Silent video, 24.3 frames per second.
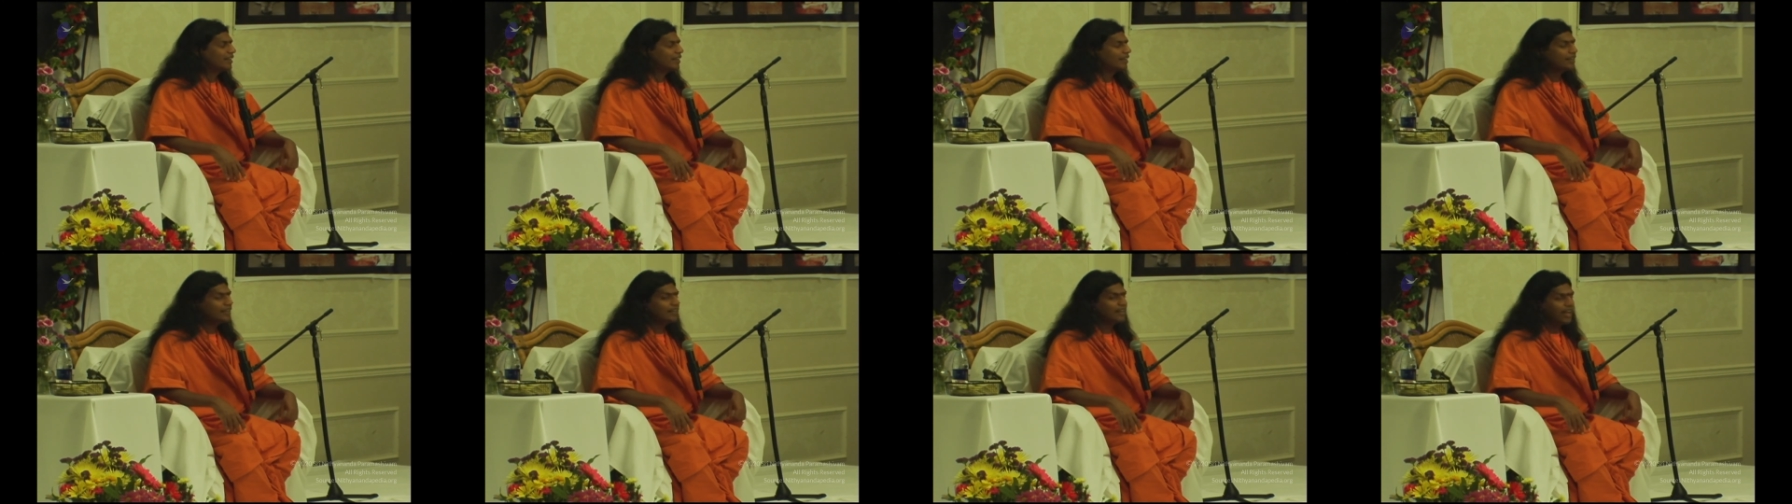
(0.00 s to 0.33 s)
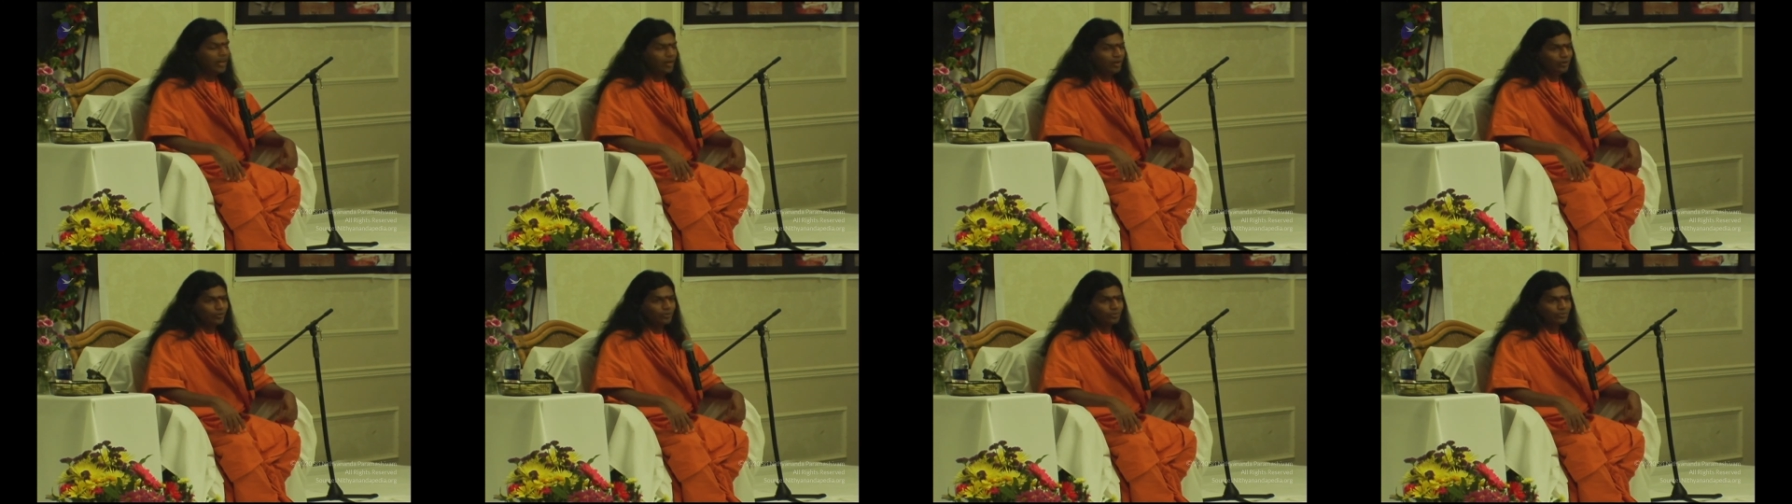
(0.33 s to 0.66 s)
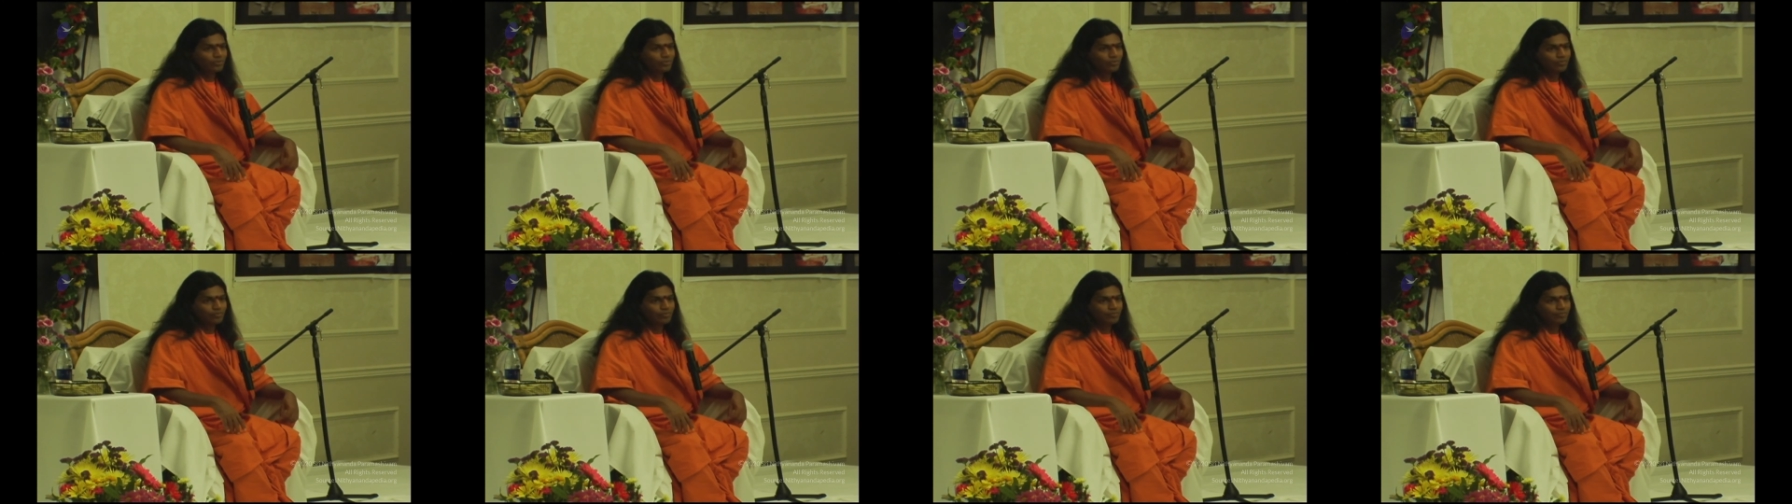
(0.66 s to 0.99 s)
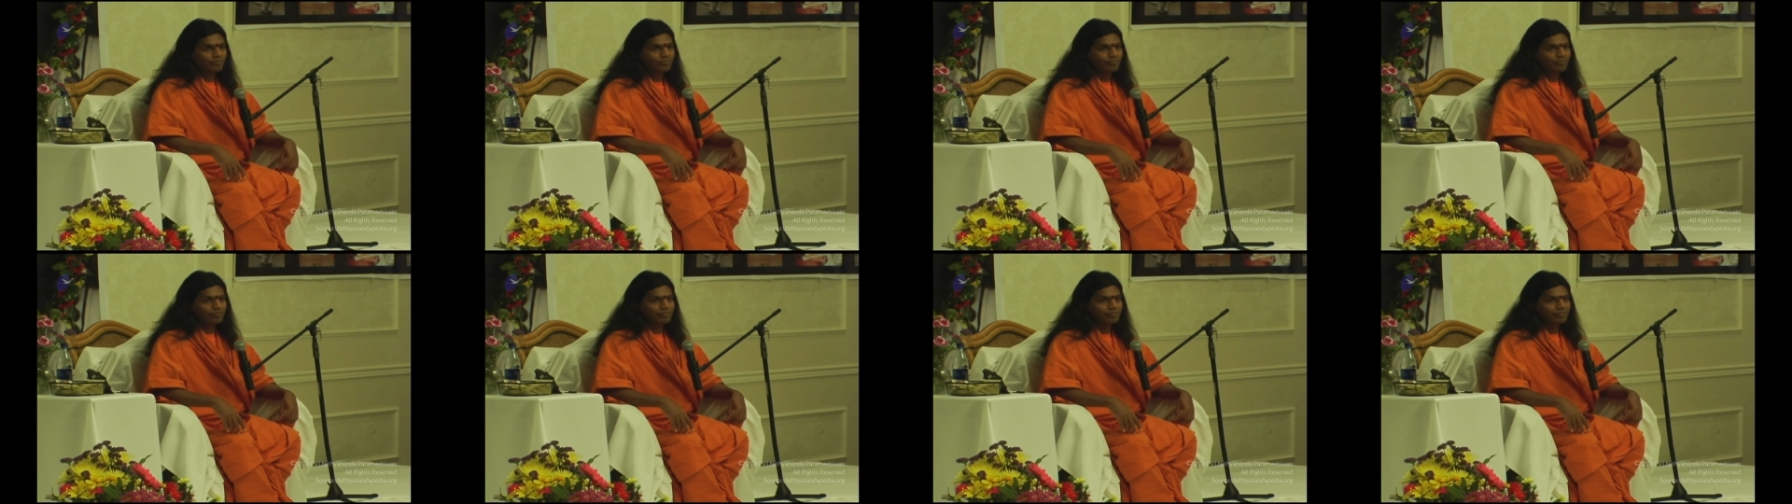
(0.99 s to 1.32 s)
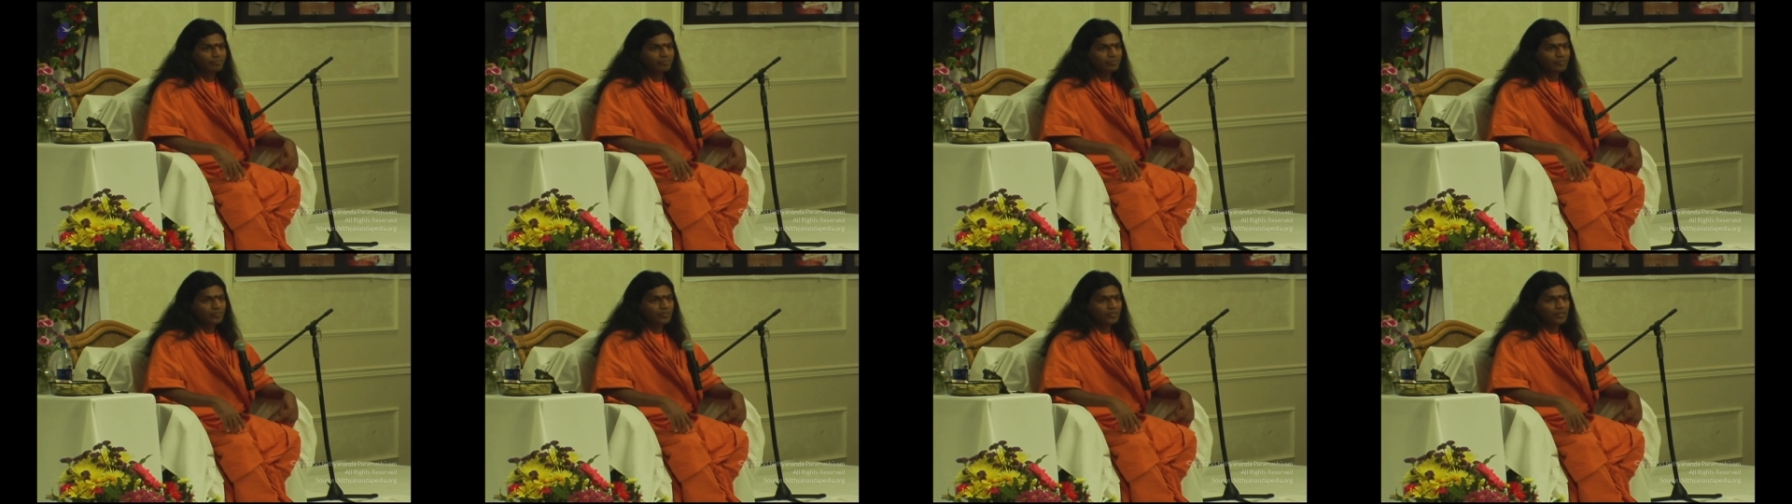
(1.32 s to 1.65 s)
Now,
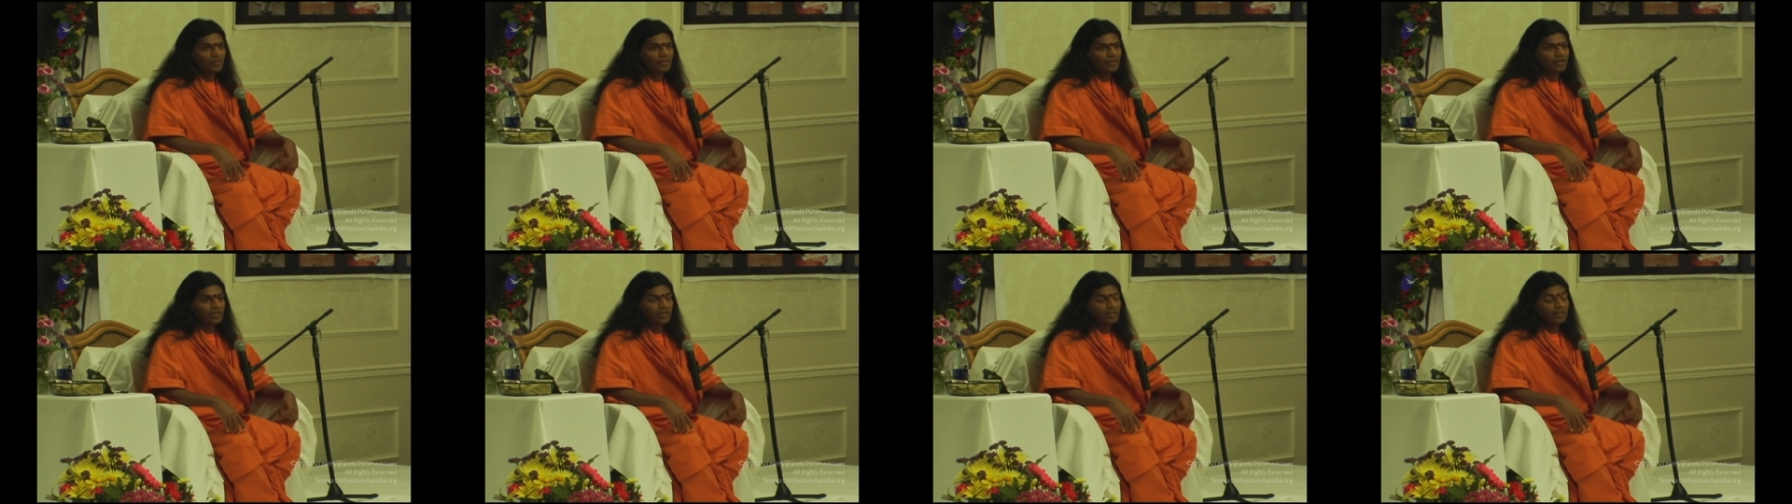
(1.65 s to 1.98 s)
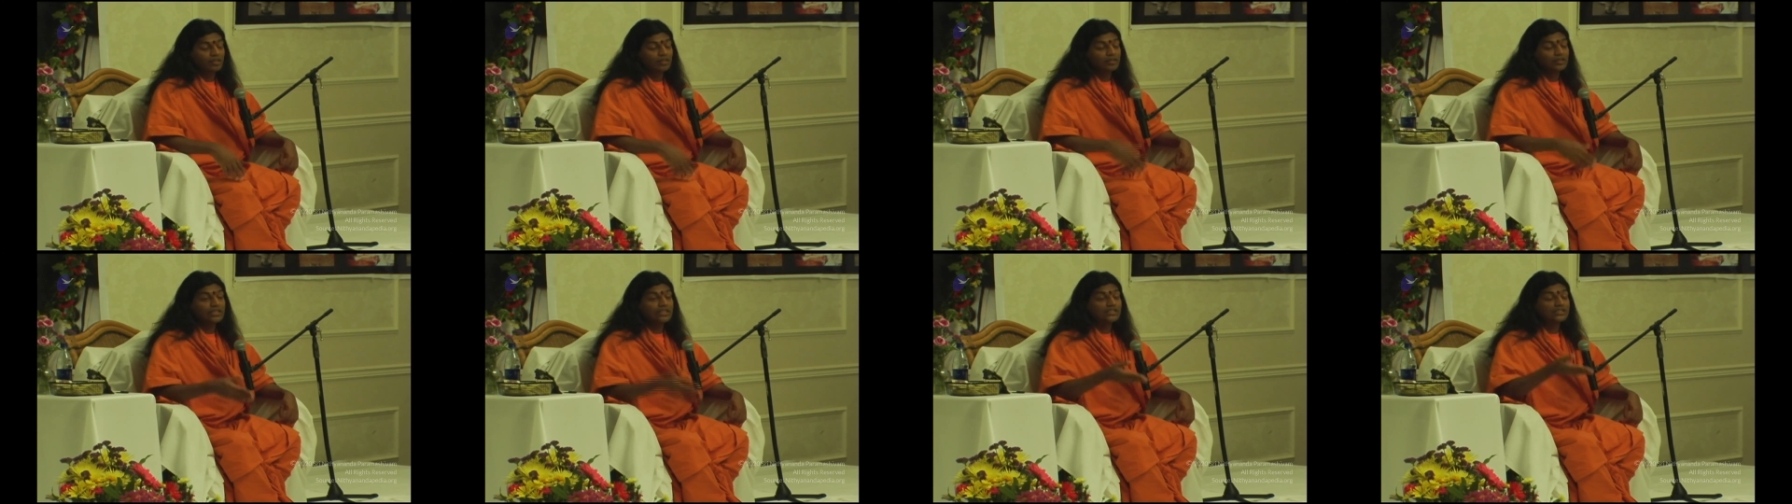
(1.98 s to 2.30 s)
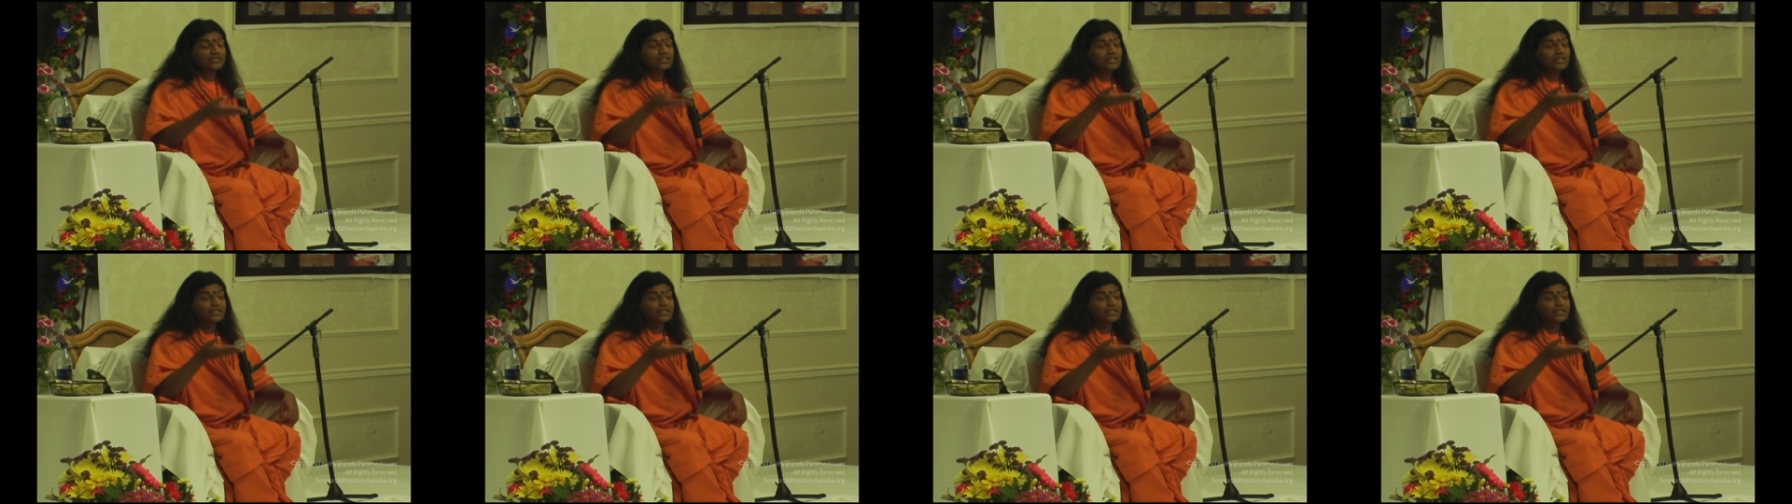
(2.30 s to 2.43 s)
these